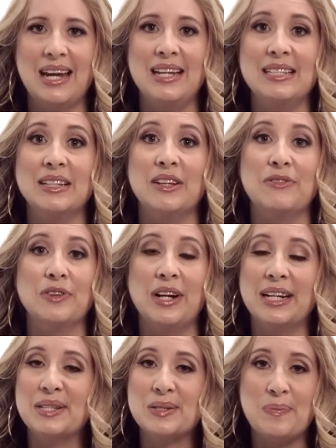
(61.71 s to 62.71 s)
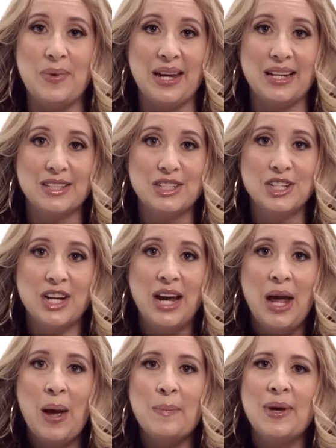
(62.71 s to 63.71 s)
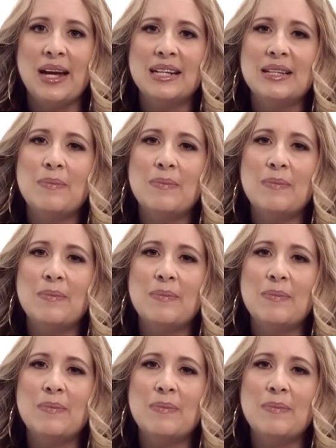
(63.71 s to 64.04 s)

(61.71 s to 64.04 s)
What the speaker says: in delivering a speech because